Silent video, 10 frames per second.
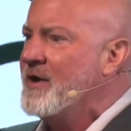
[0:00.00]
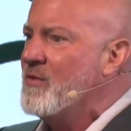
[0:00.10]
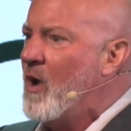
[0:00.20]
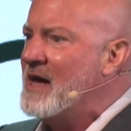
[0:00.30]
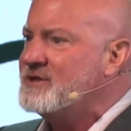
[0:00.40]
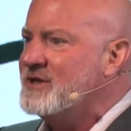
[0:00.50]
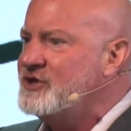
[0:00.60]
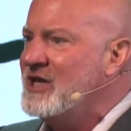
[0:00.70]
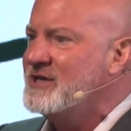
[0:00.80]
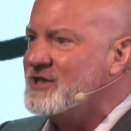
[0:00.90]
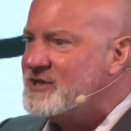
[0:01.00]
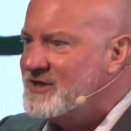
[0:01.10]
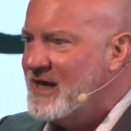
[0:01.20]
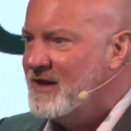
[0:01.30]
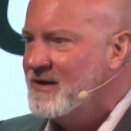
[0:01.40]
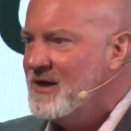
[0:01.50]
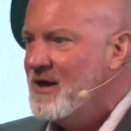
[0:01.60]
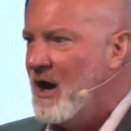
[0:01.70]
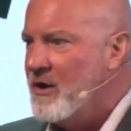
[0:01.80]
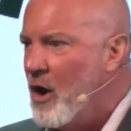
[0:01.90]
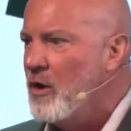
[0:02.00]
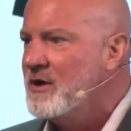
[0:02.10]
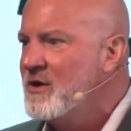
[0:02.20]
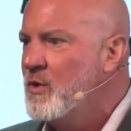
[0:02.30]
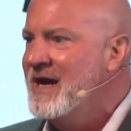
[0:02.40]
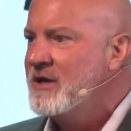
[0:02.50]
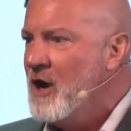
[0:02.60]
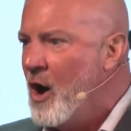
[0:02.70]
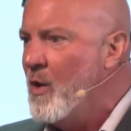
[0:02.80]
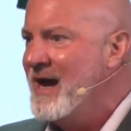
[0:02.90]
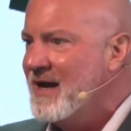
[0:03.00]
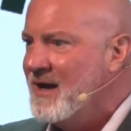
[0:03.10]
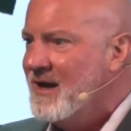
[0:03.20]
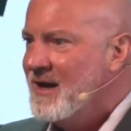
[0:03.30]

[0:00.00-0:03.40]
it was that Jesus did on Holy Week, knowing